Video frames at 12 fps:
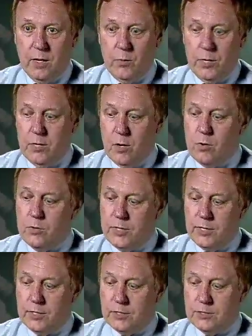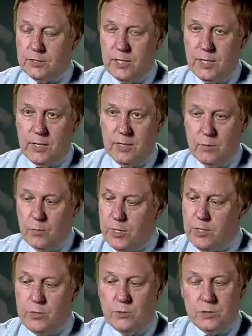We know that we
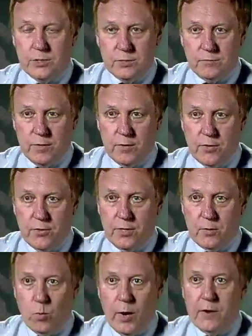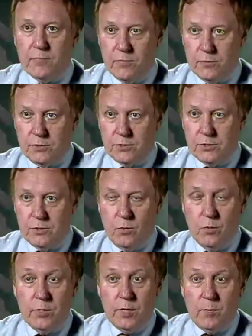use these very thin wafers,
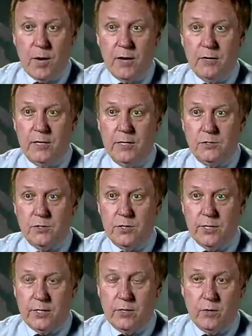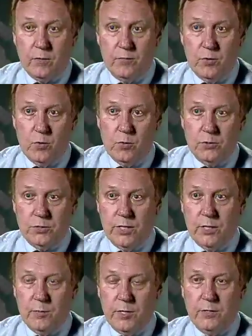only about 1 inch thick or a few
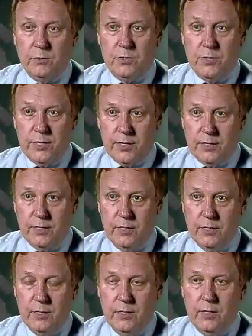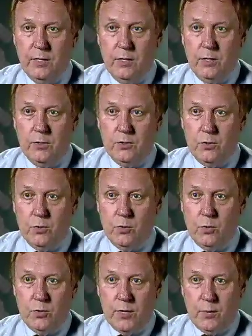centimeters thick,
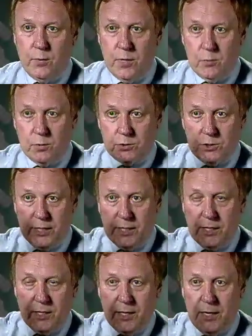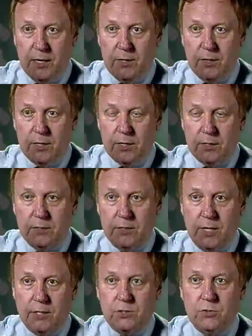that we will stick in the
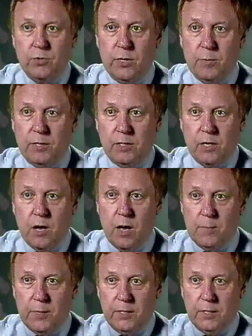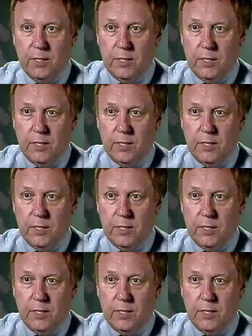dust stream at the comet.